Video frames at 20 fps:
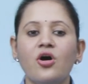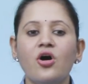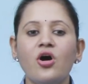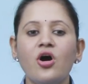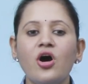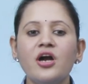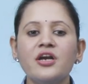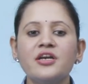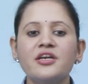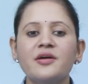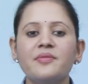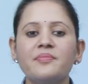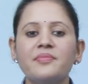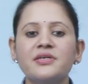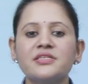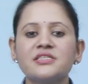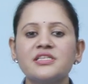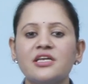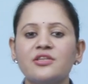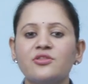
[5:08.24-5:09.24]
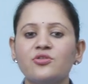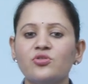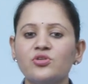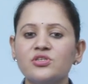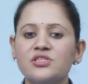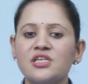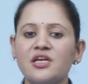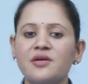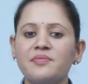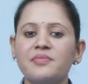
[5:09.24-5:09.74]
Odd numbers are
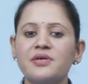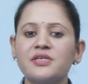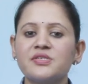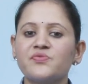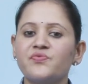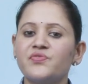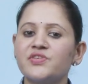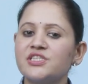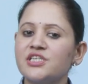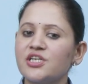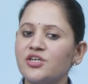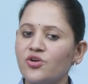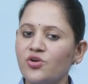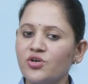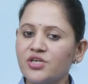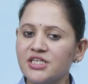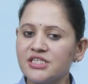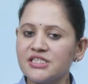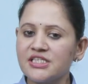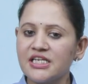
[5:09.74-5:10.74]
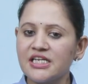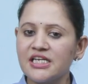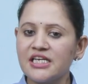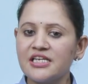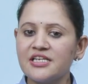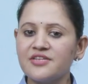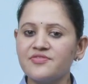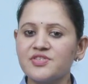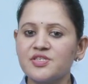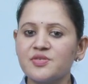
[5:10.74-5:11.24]
those numbers which are not
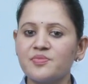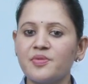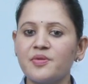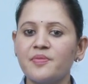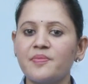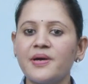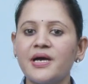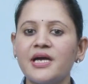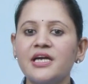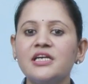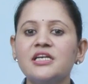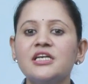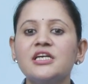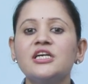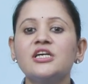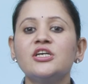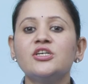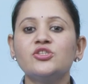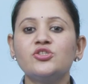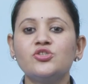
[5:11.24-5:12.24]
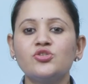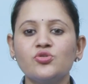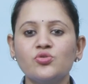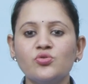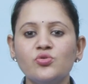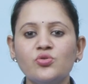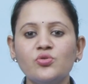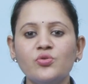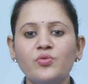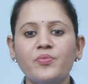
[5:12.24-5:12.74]
exactly divisible by
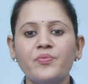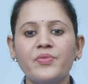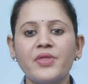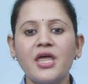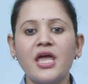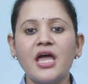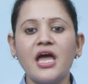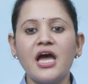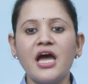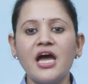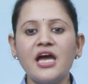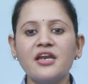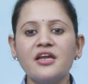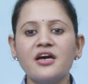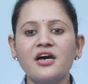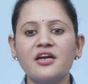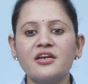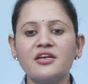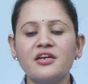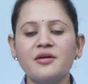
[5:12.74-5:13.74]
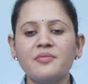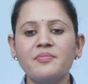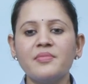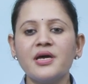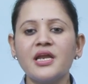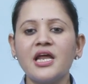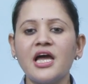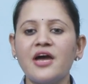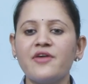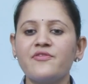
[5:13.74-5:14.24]
2, and a
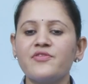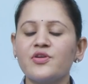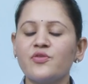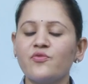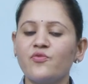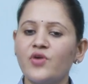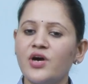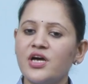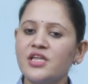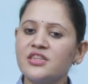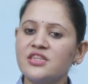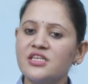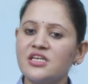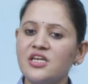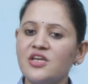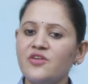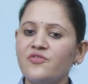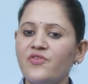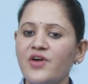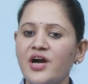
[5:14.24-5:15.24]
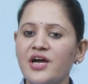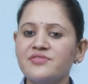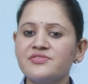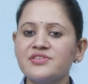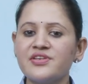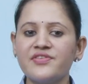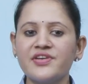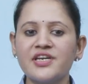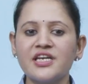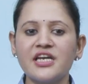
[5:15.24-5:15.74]
number having 1, 3, 5,
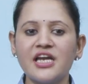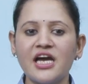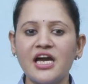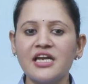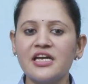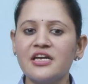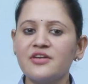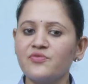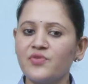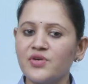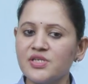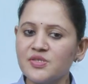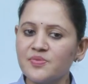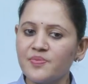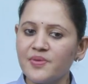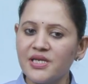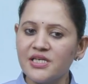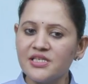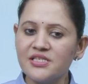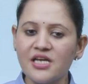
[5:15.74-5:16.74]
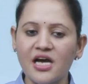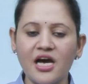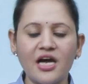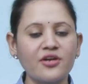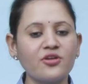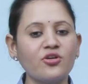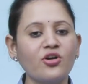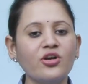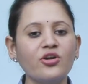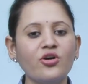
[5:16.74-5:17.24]
7 and 9 at one's place
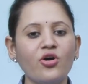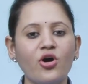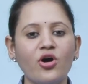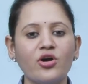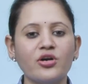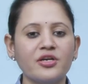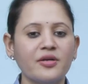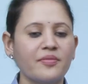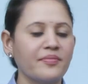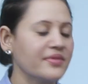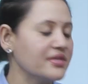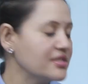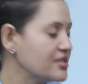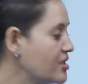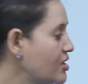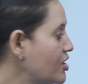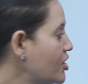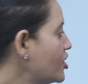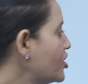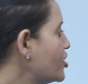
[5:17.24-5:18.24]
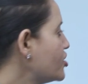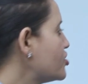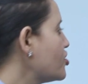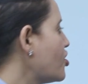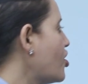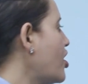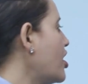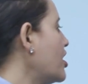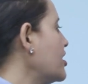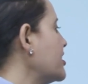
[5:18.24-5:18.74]
are called odd numbers.
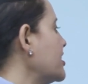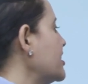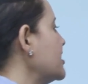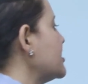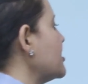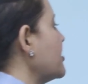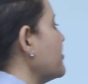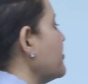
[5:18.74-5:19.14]
So all these